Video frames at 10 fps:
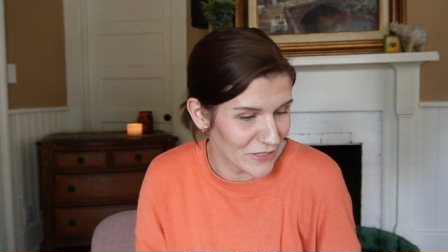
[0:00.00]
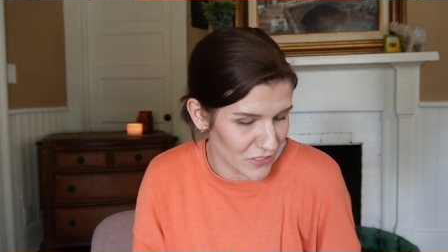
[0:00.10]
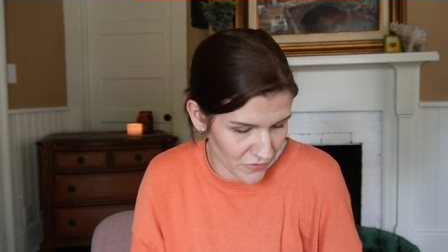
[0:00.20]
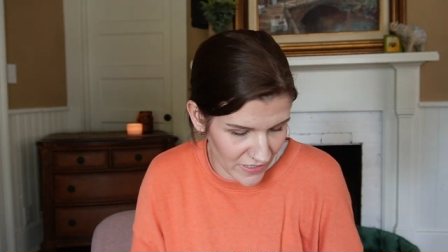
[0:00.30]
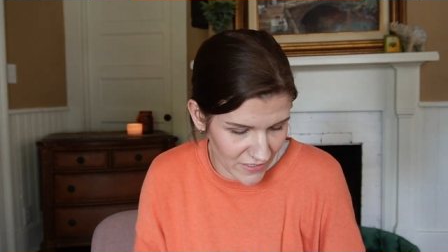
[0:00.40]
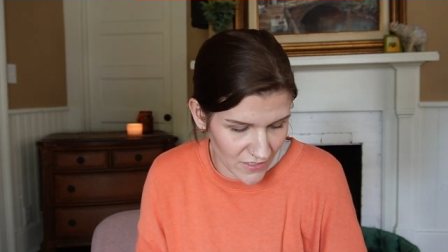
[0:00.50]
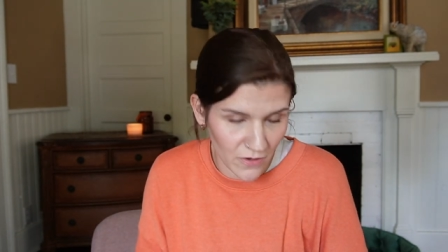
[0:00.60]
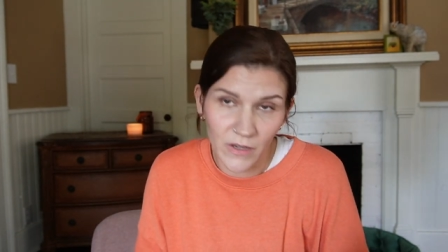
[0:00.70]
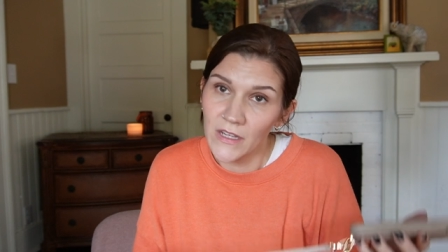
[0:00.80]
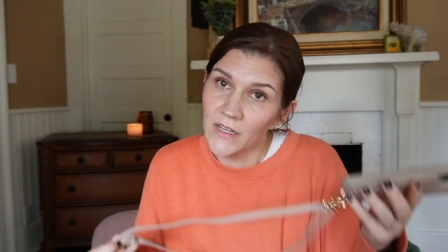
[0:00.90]
with the screen.
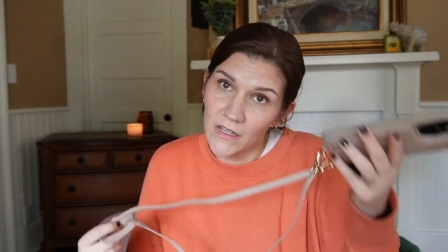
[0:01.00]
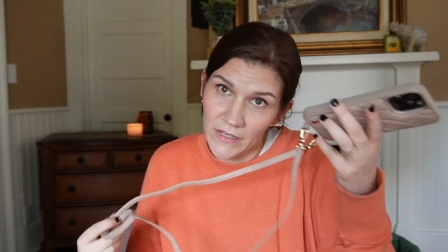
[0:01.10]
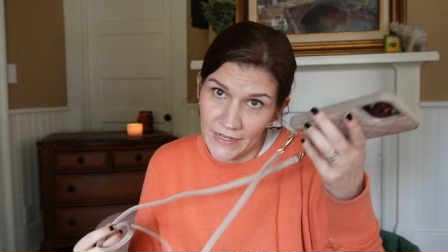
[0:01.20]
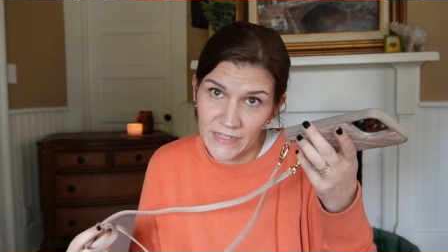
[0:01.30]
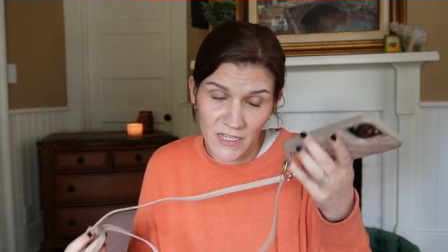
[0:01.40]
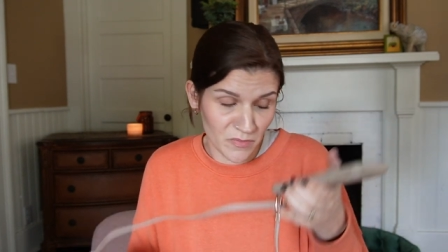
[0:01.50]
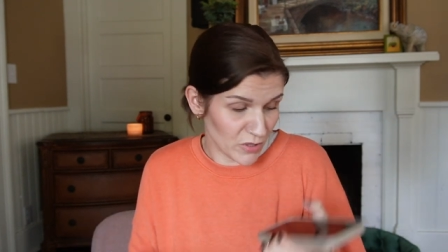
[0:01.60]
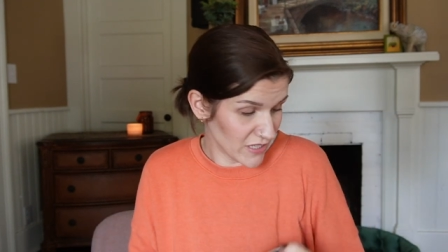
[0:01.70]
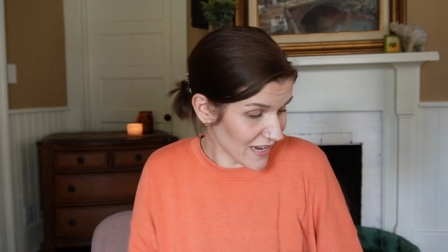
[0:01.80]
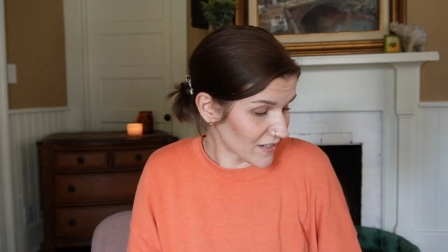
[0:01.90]
So it does
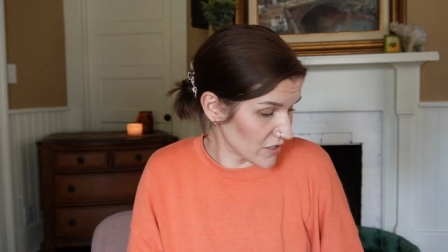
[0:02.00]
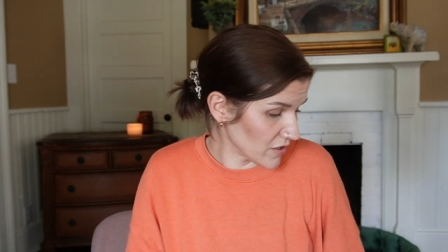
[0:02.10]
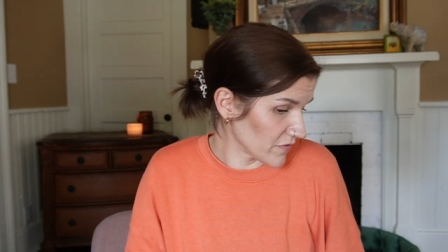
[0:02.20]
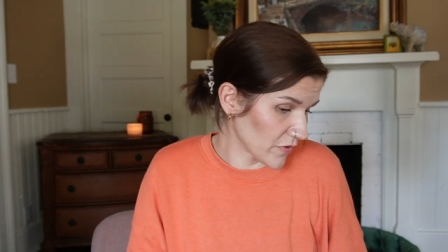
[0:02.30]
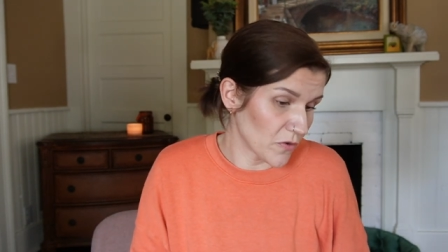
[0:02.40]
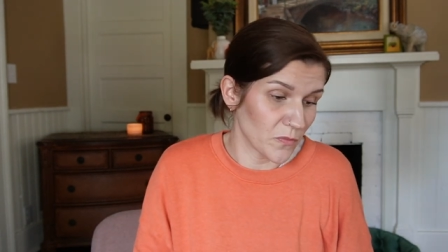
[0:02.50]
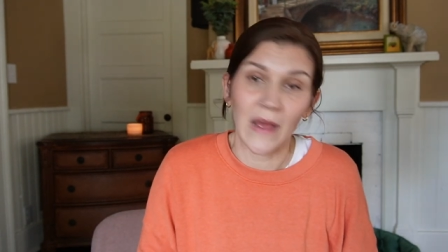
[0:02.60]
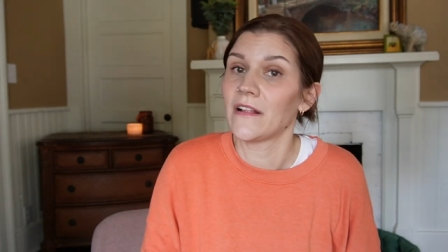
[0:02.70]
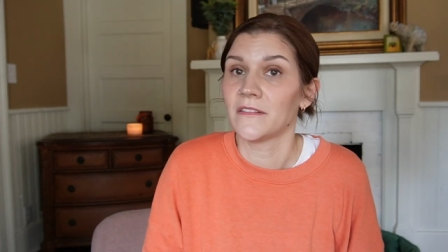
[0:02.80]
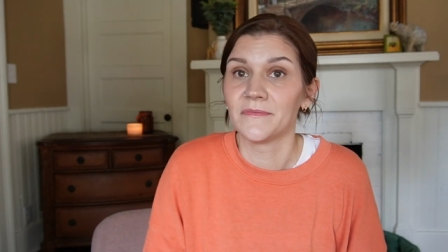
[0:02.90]
protect your phone
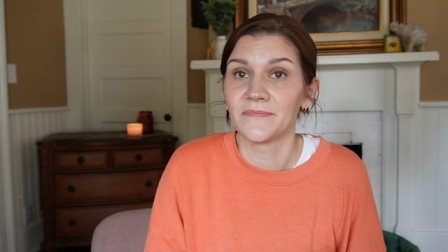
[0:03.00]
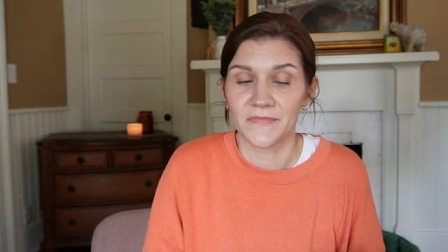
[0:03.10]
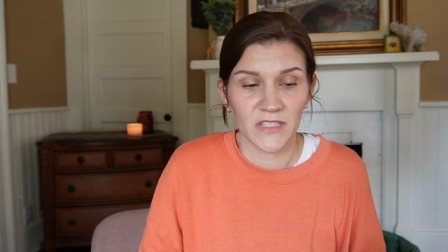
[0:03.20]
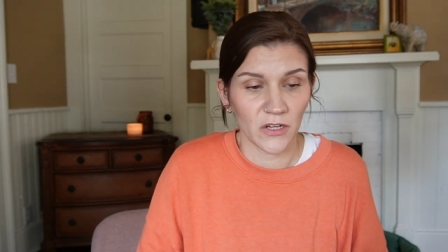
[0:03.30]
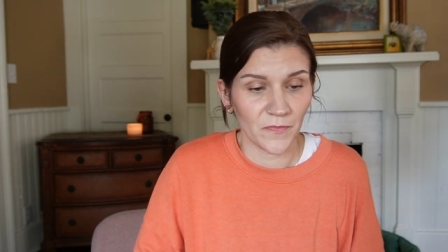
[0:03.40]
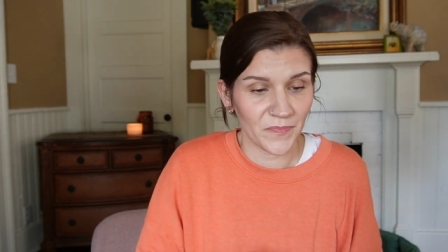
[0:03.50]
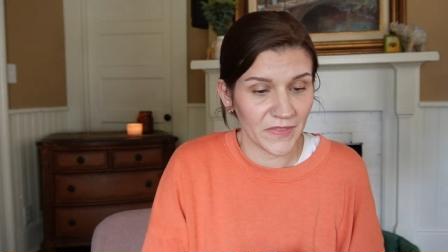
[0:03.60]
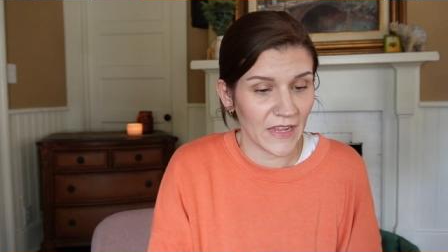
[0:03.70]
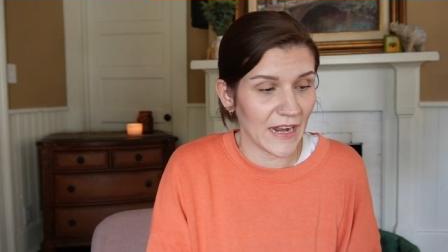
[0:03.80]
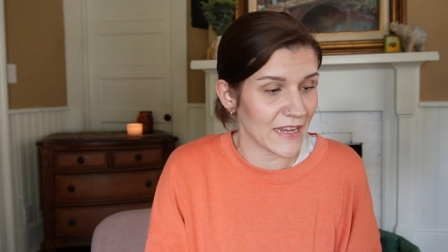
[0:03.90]
well. So
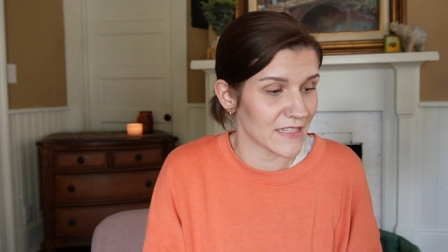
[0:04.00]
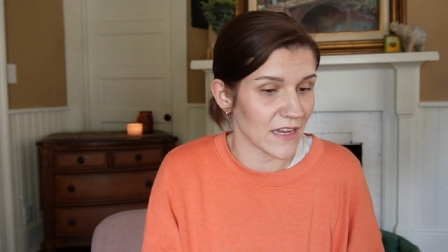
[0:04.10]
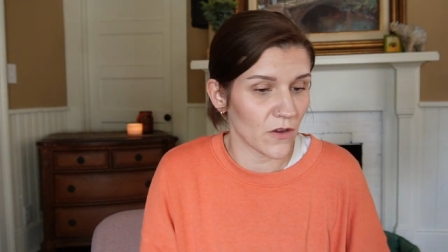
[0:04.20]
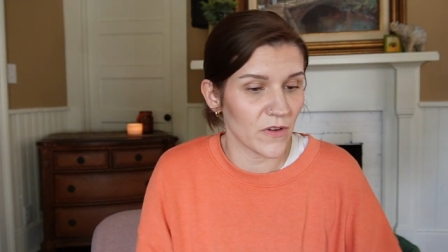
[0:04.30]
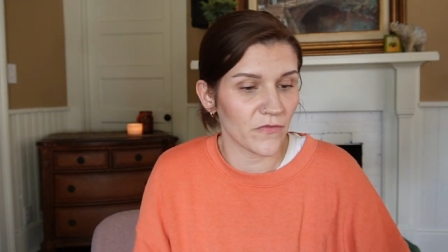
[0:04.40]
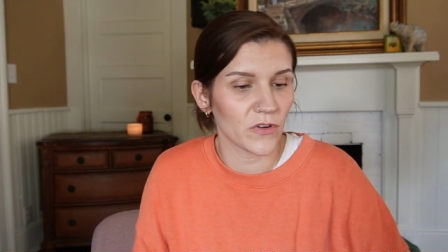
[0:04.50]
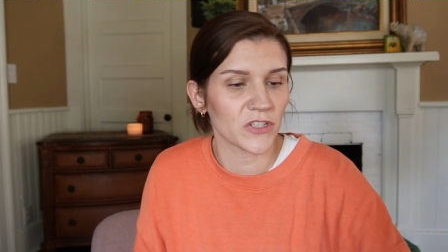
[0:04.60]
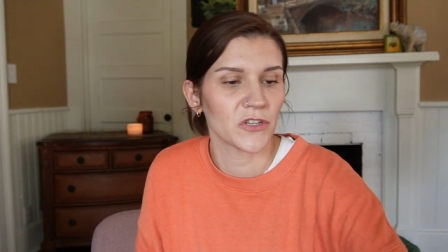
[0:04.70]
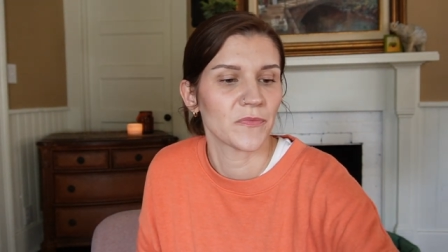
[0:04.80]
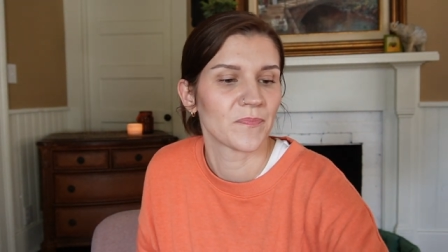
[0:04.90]
it has that going for it
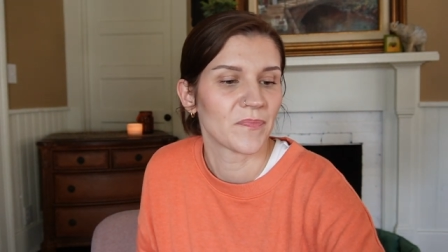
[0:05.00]
too.